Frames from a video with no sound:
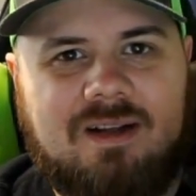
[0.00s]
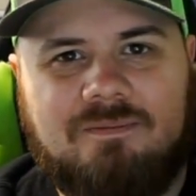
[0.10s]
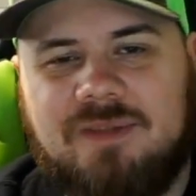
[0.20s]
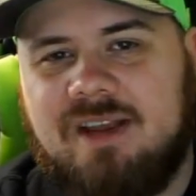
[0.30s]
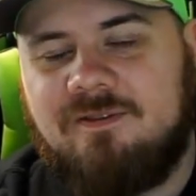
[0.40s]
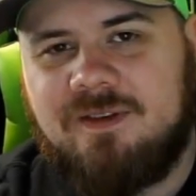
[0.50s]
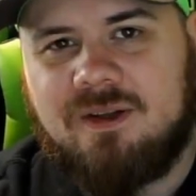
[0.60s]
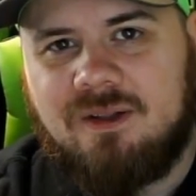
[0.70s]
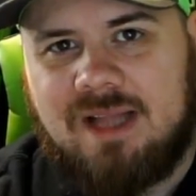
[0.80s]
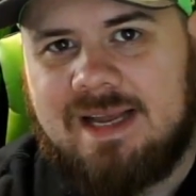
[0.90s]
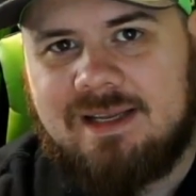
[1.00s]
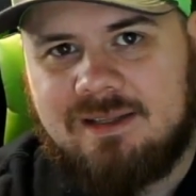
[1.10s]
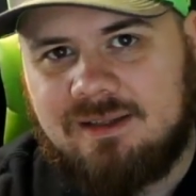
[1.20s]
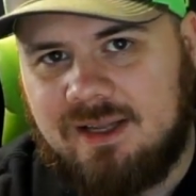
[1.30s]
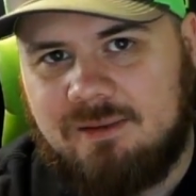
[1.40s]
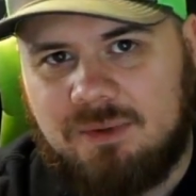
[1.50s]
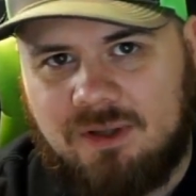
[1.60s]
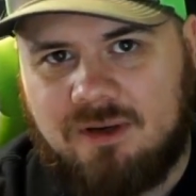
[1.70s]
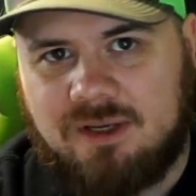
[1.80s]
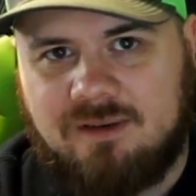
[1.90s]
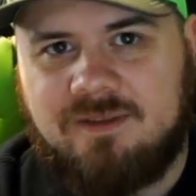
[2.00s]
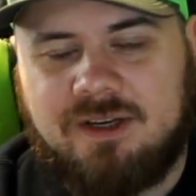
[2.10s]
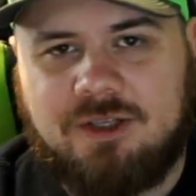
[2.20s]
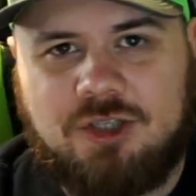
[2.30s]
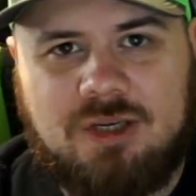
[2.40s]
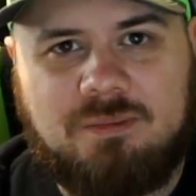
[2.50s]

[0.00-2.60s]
they feel like they belong in a very cheap